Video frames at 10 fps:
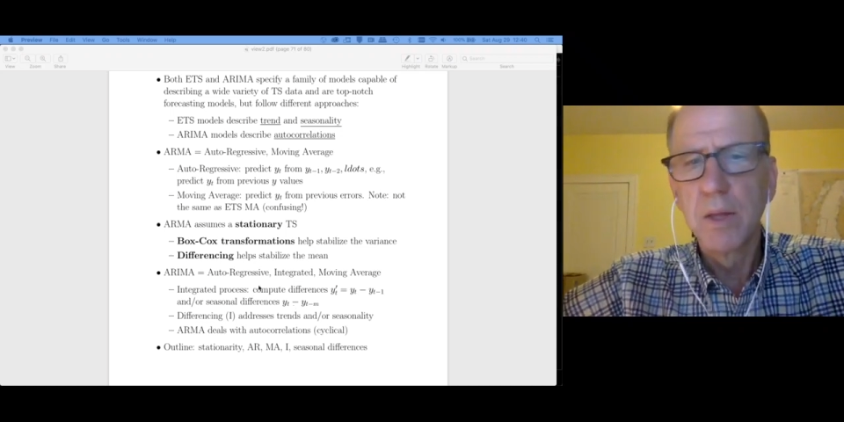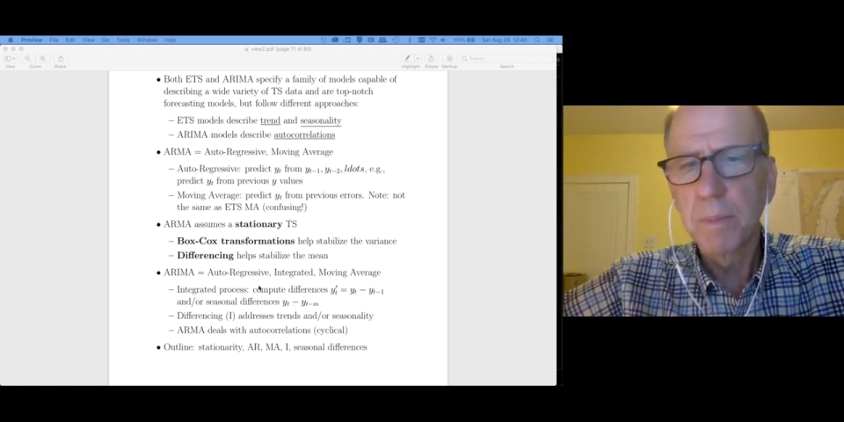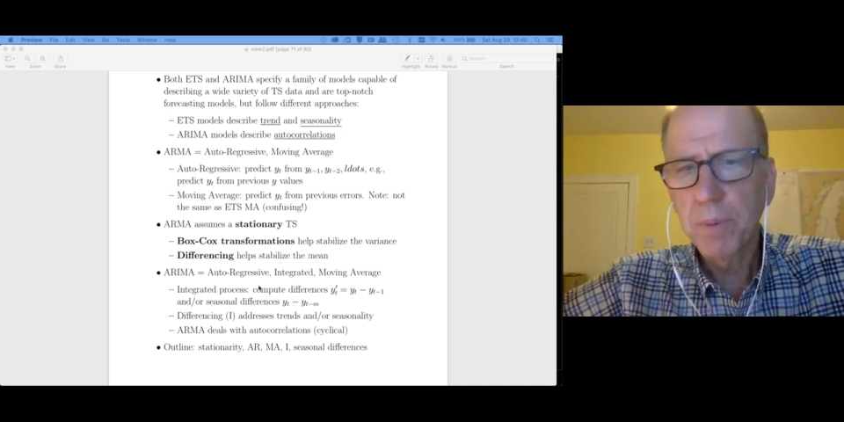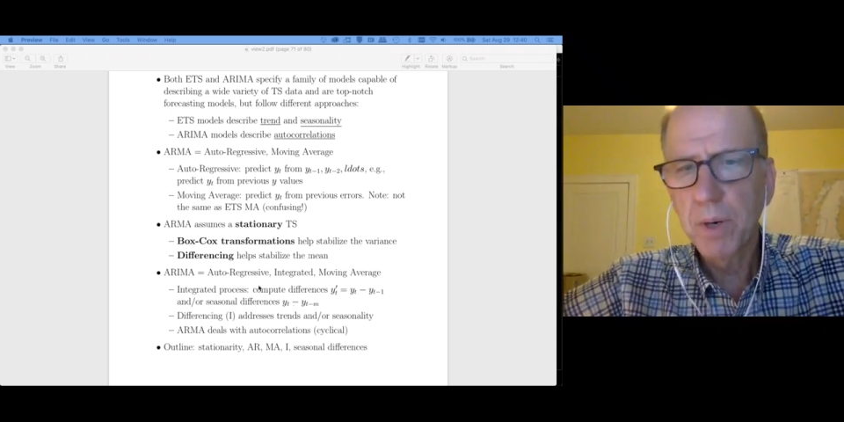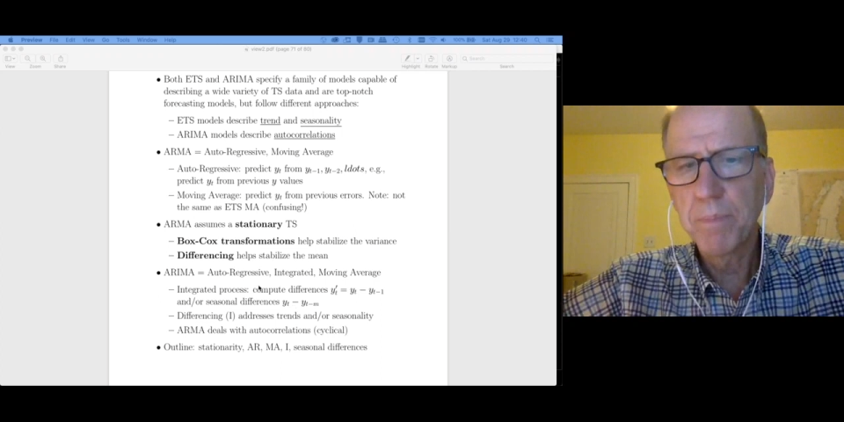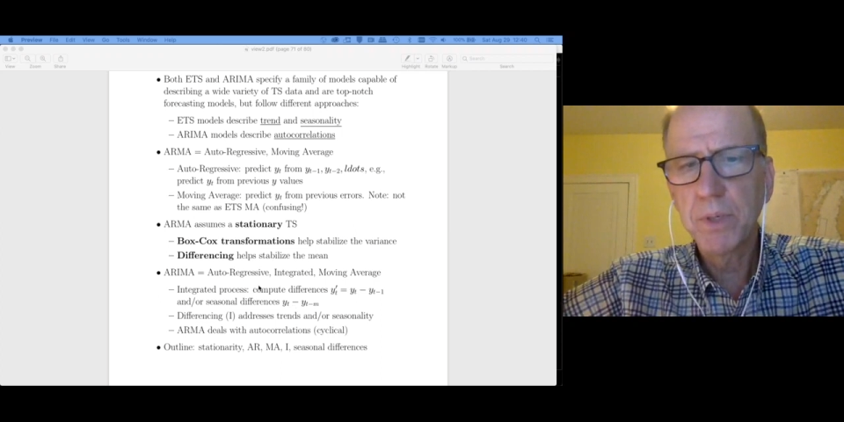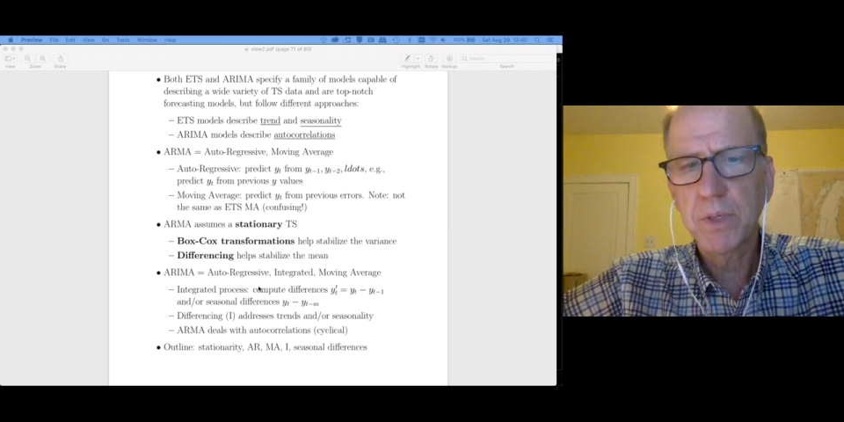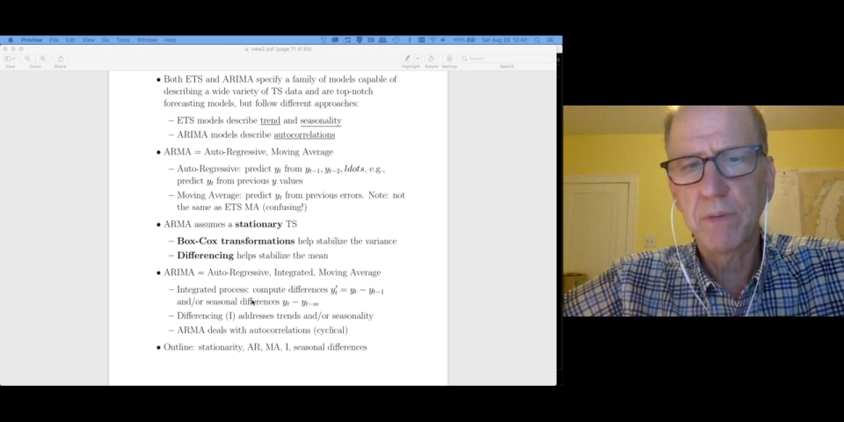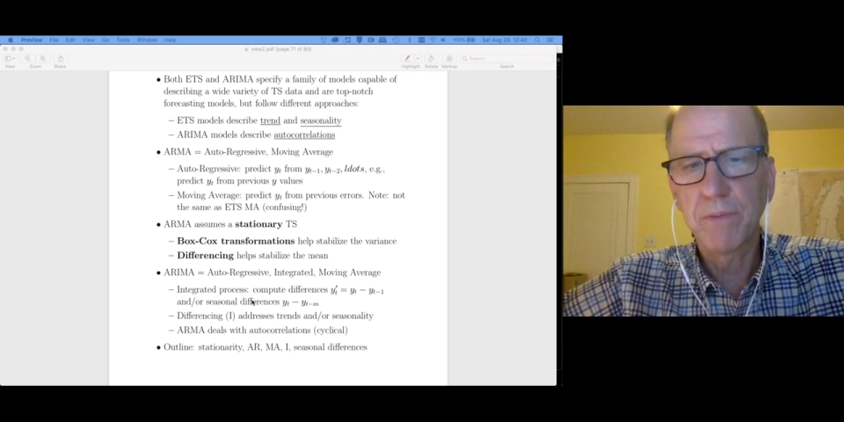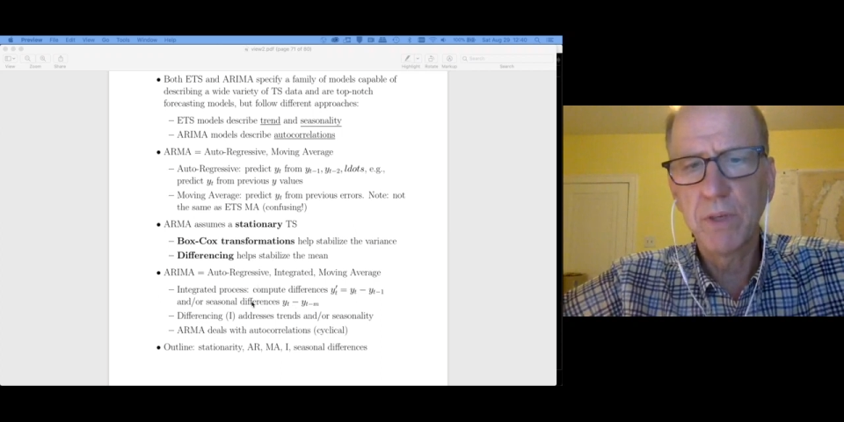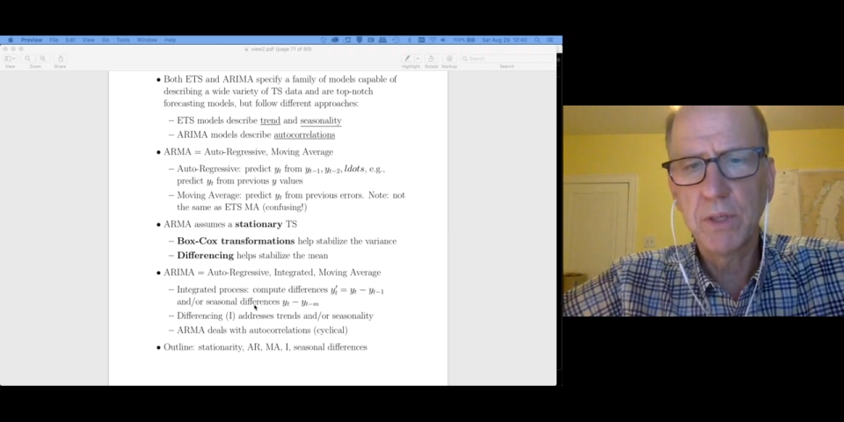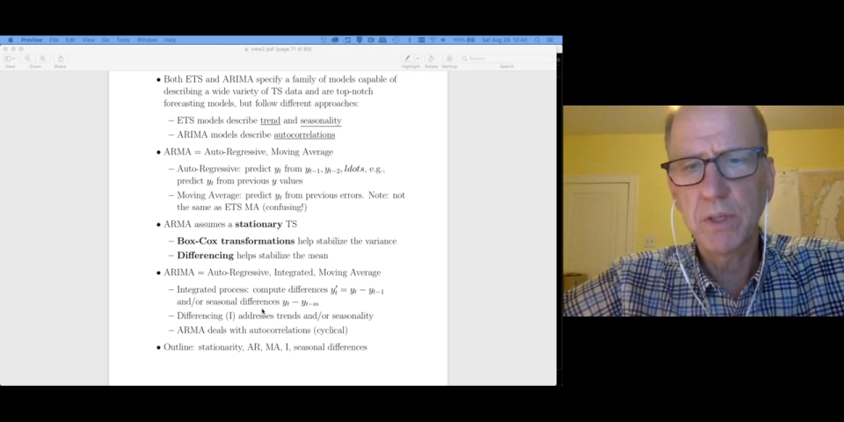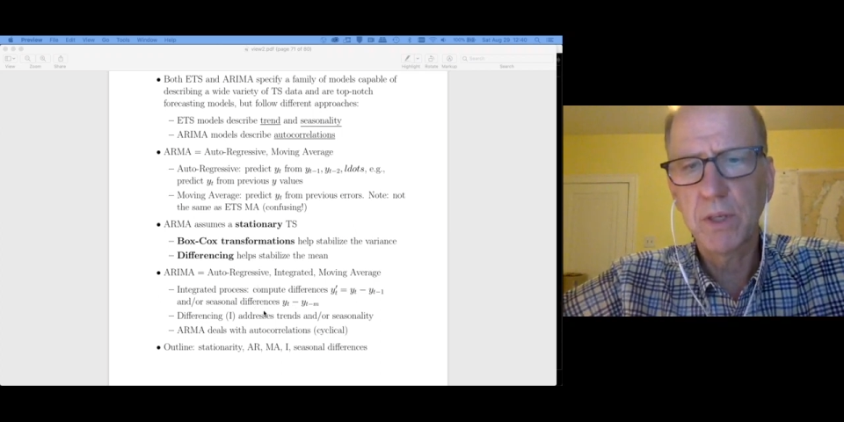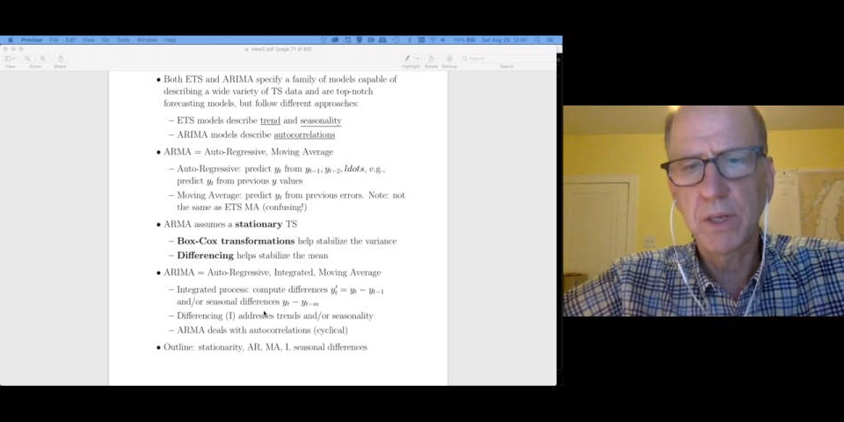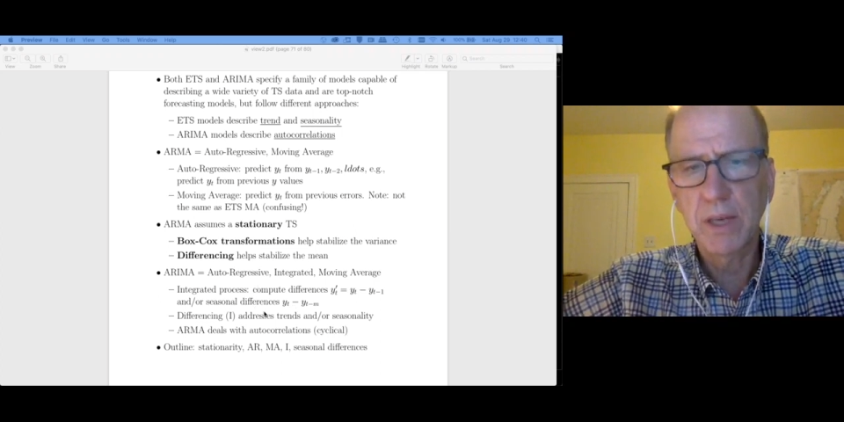The purpose of
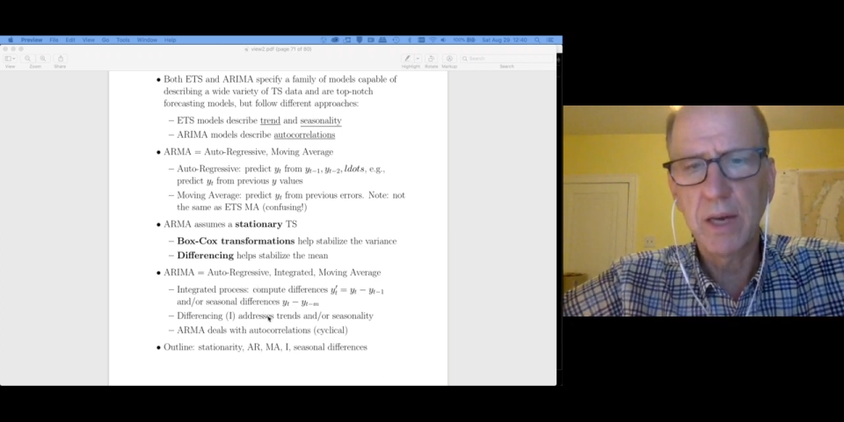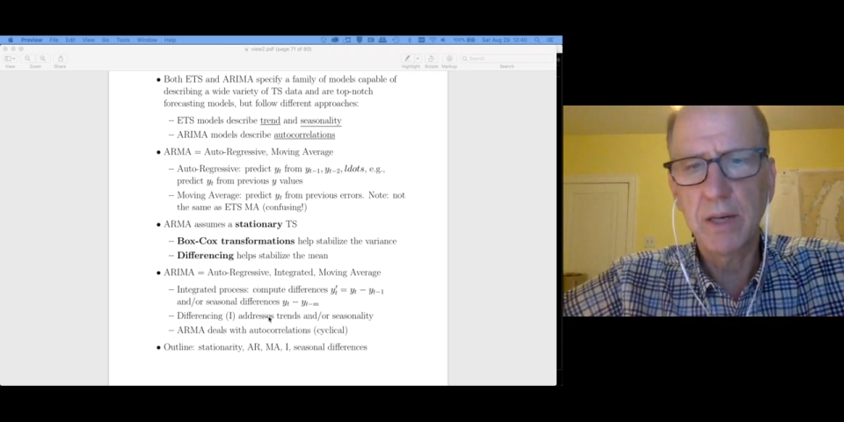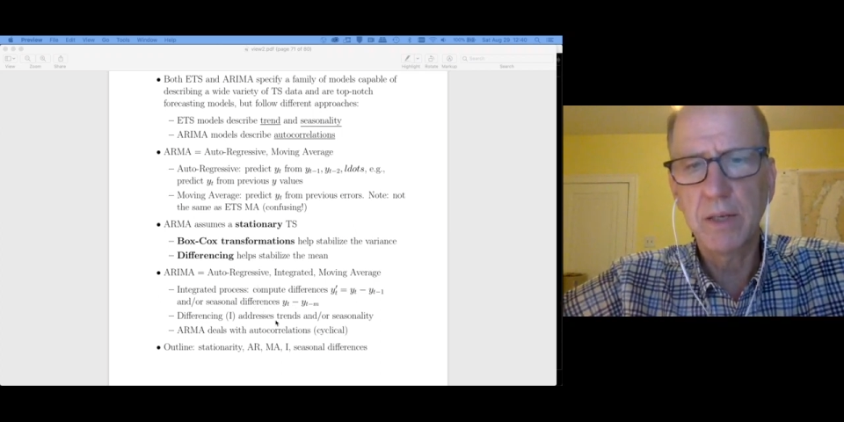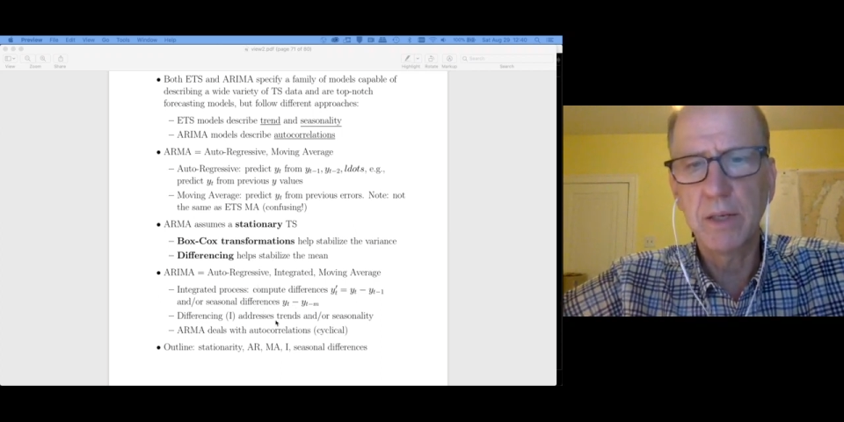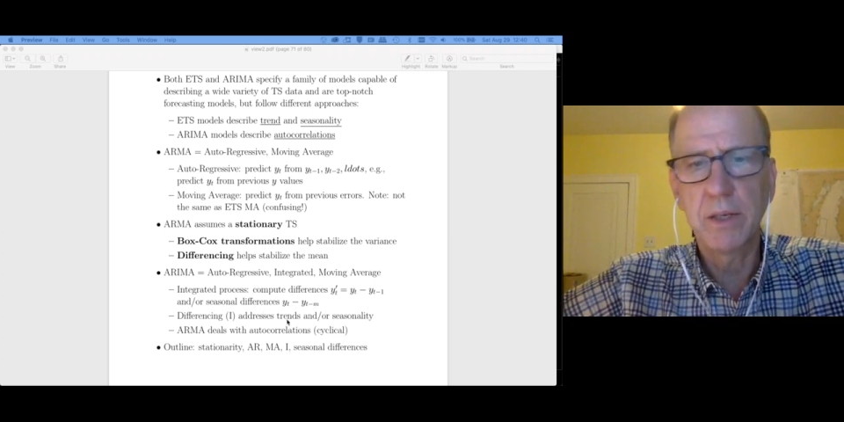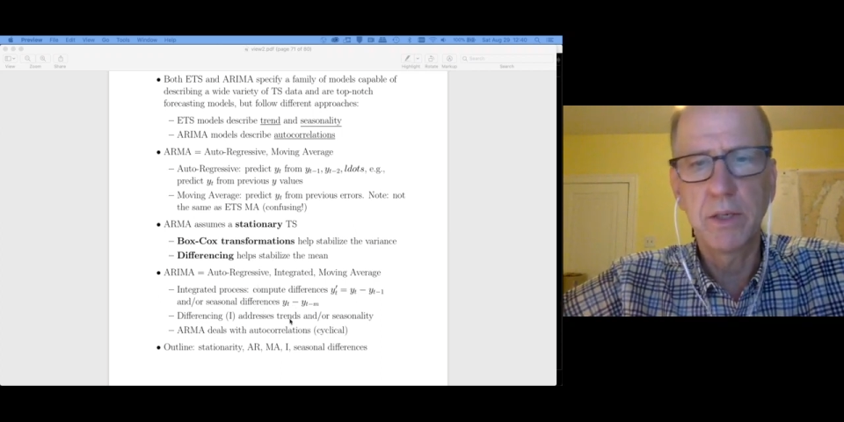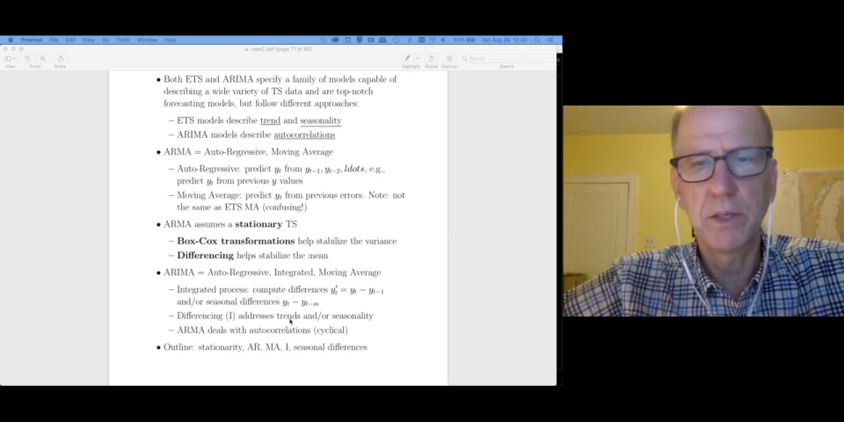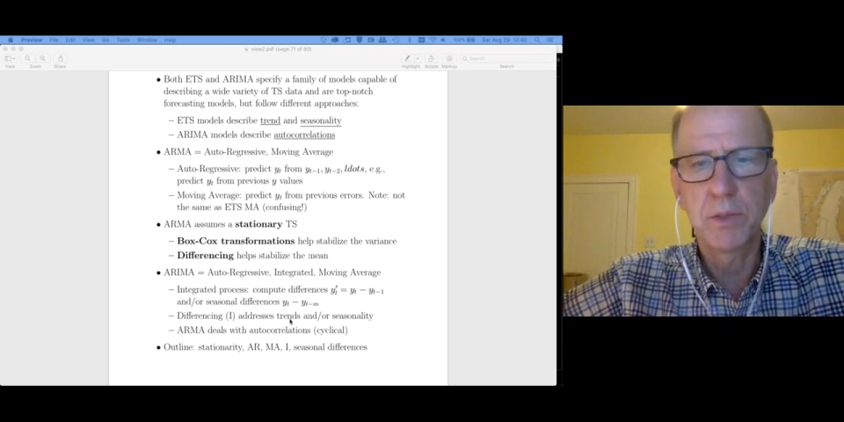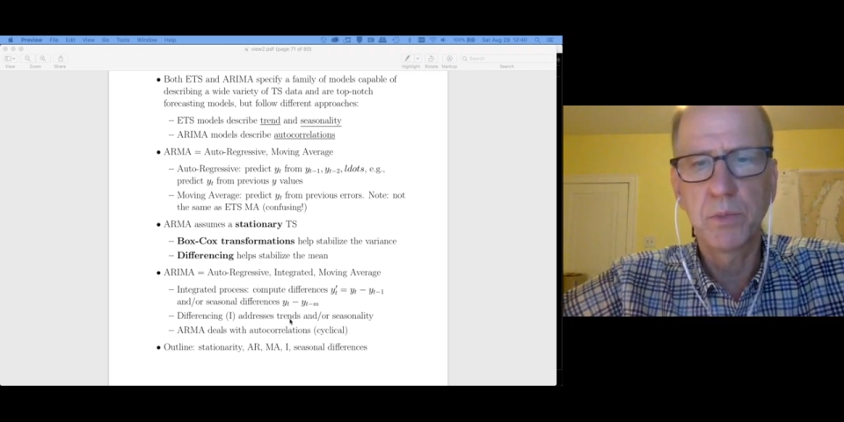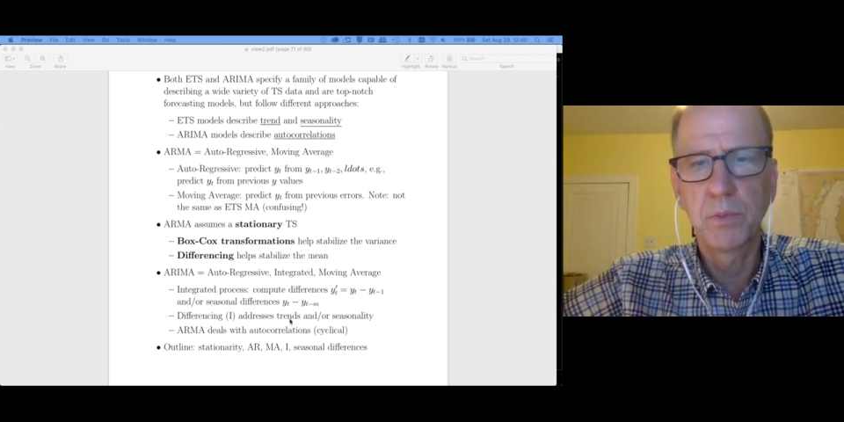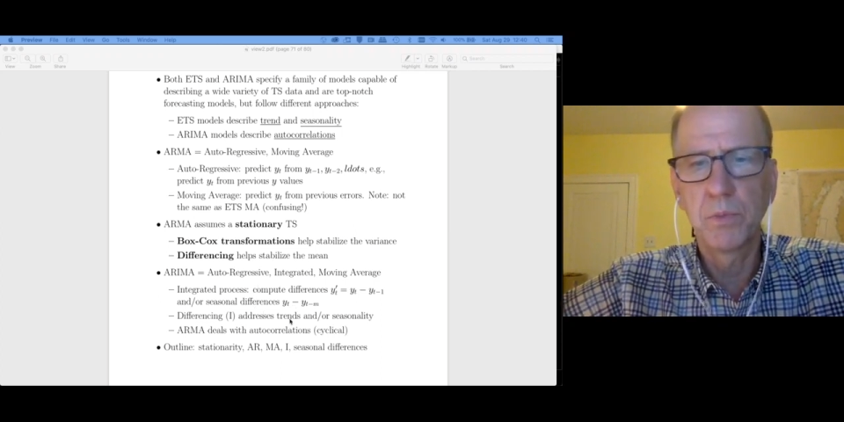this, again, is